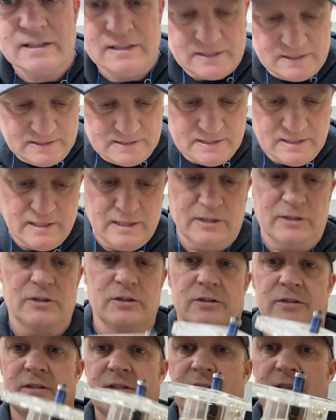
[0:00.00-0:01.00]
isn't that
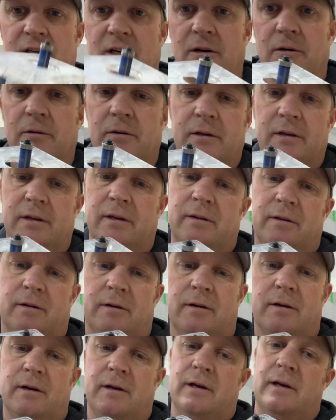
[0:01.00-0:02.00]
good. So
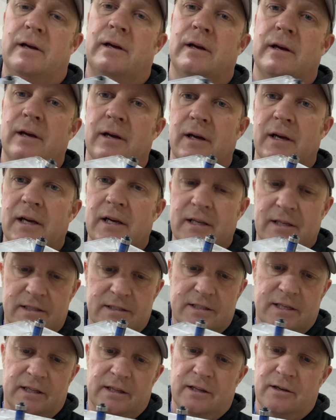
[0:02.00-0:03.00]

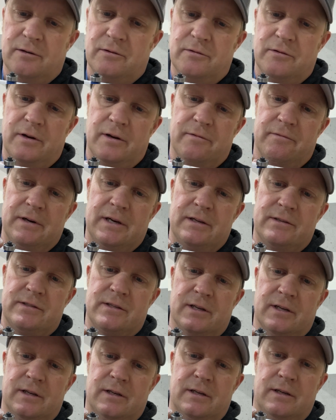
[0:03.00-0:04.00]
check the old
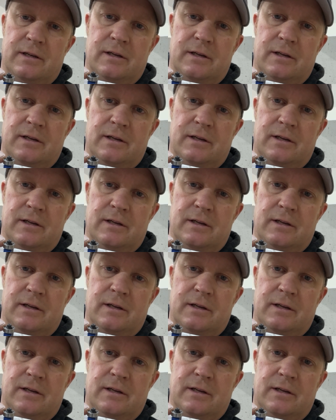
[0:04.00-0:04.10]
router.